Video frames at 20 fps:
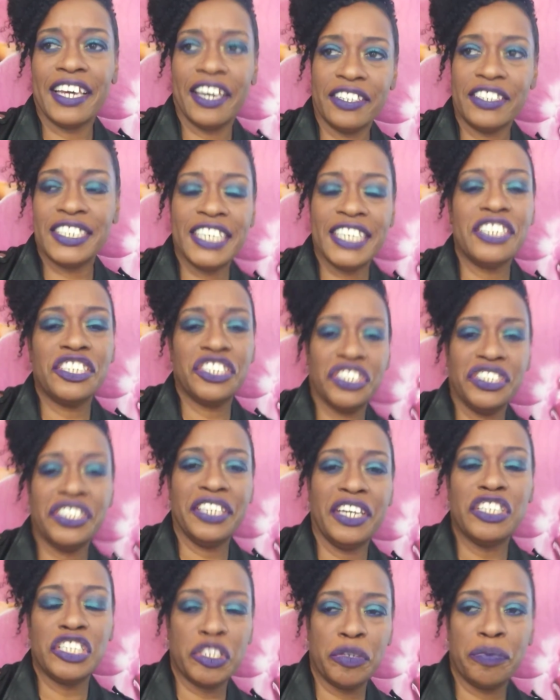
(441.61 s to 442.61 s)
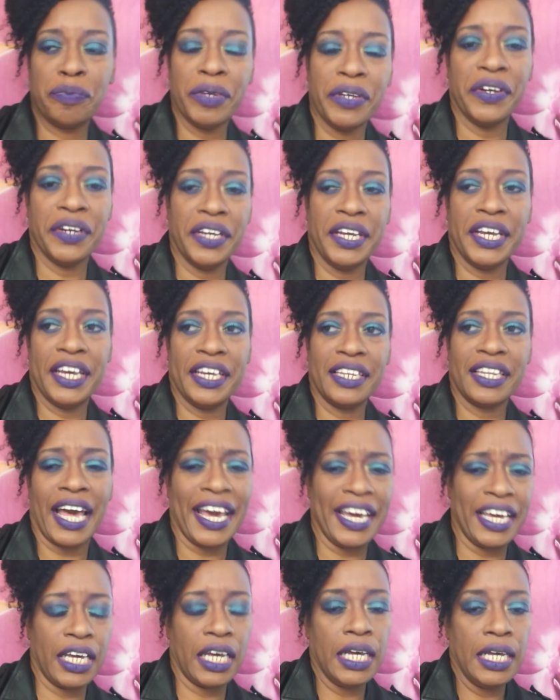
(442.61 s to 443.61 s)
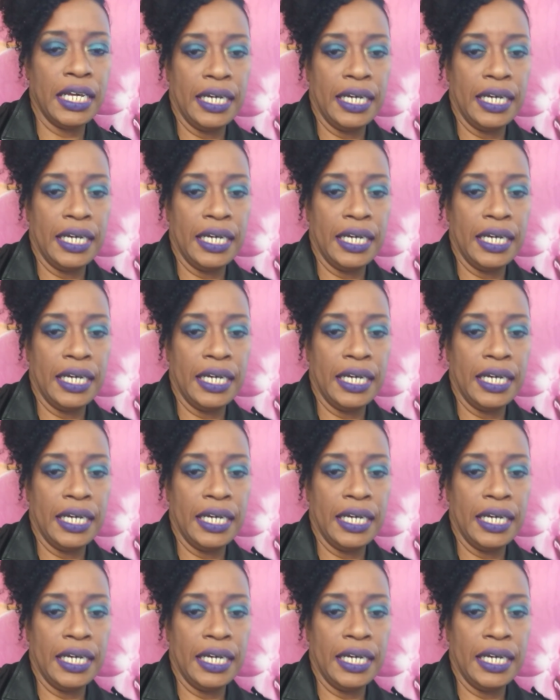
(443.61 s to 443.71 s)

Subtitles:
tension in their spirit, and like